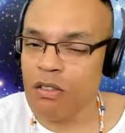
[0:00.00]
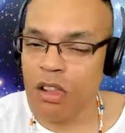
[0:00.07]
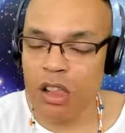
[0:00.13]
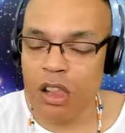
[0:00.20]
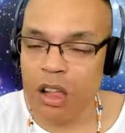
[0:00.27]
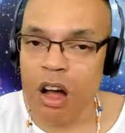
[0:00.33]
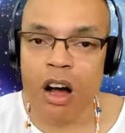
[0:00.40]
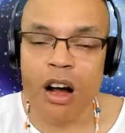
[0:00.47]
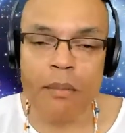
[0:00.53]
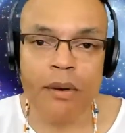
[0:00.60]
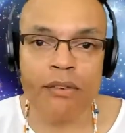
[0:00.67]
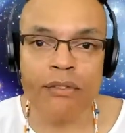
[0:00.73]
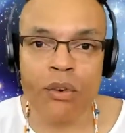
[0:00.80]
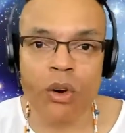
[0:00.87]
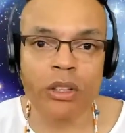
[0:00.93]
long
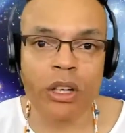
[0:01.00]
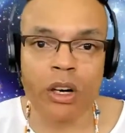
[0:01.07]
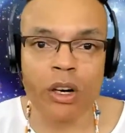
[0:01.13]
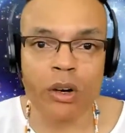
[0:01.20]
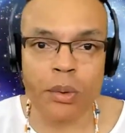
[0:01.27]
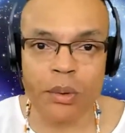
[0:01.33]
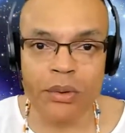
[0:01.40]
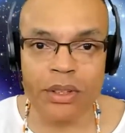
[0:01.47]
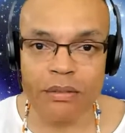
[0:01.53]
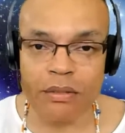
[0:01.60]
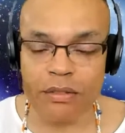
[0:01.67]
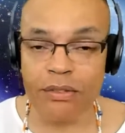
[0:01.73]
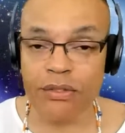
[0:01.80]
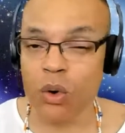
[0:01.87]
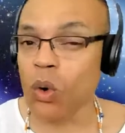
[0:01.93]
before the earth was
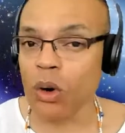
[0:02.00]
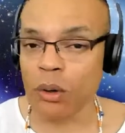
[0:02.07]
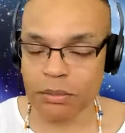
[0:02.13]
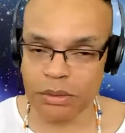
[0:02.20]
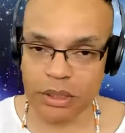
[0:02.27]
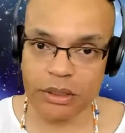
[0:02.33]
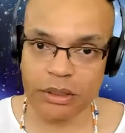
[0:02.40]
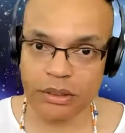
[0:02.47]
even formed.